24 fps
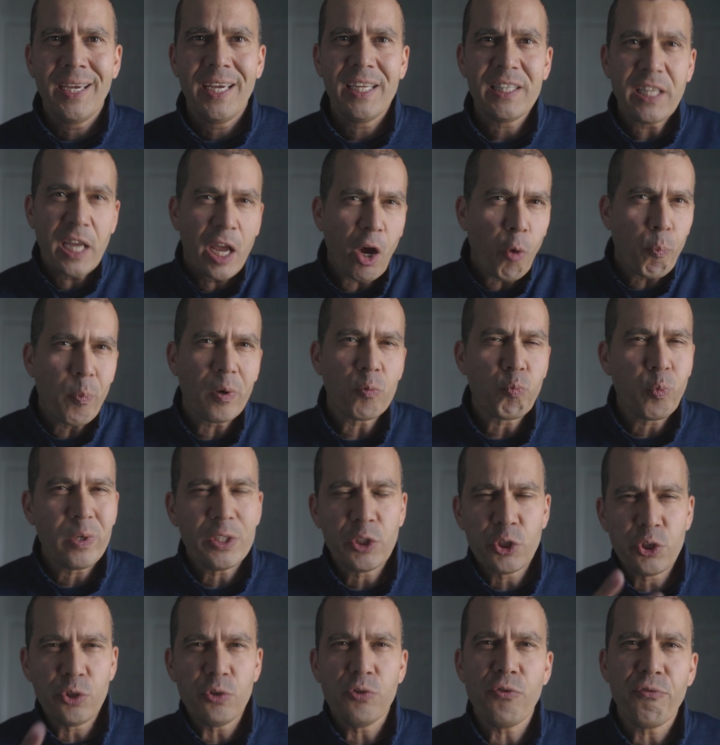it helped
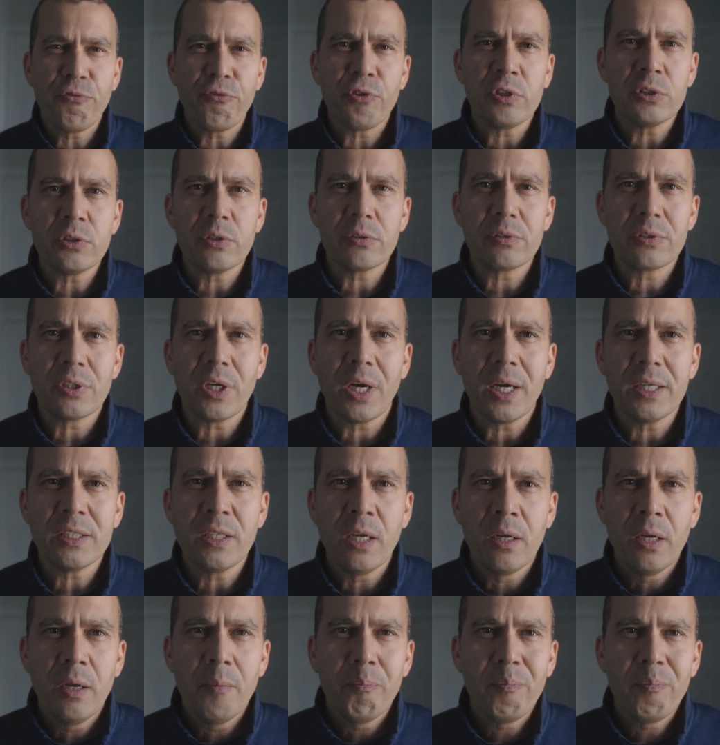with 2 fungicide,